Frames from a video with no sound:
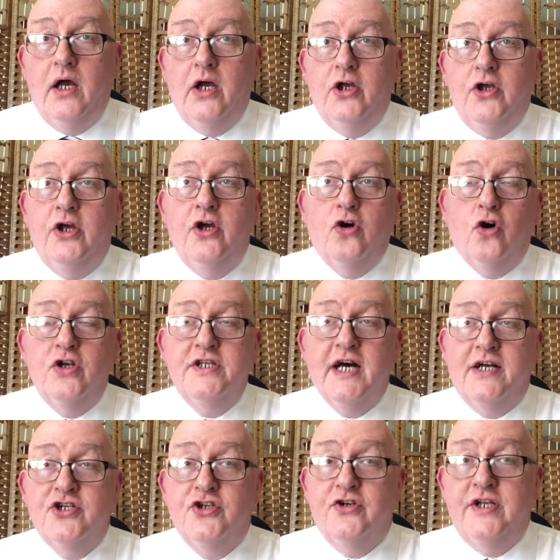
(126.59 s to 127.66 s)
You can
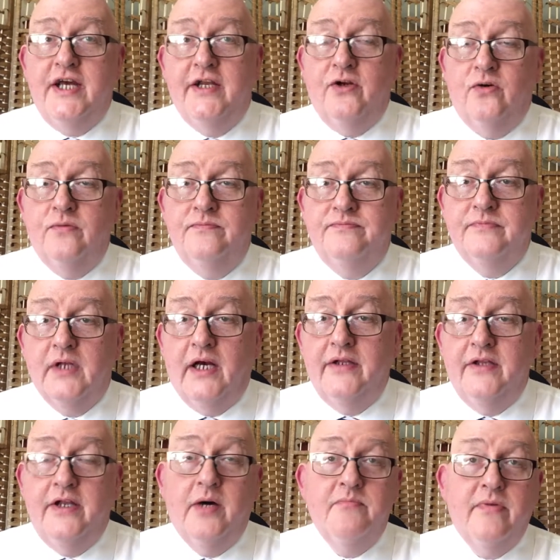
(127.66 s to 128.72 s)
contact your DNO and
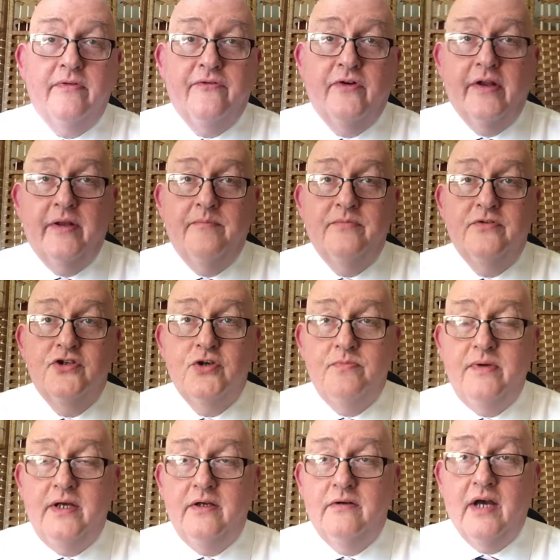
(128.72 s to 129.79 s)
the number for them should
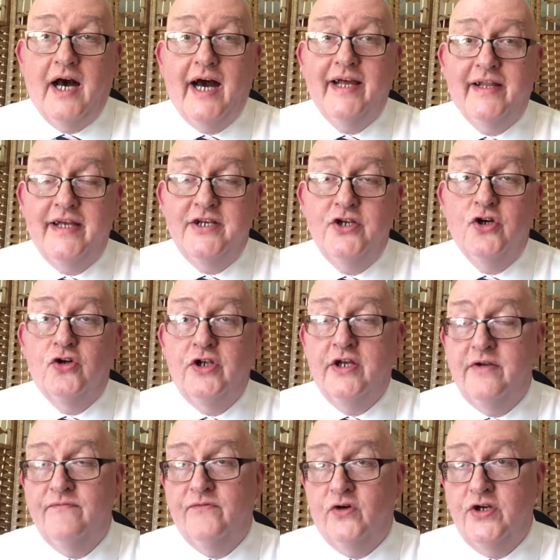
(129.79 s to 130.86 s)
be highlighted on your
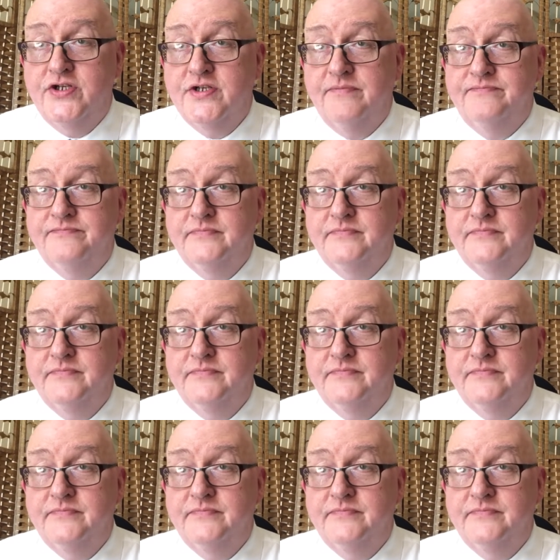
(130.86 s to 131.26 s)
invoice.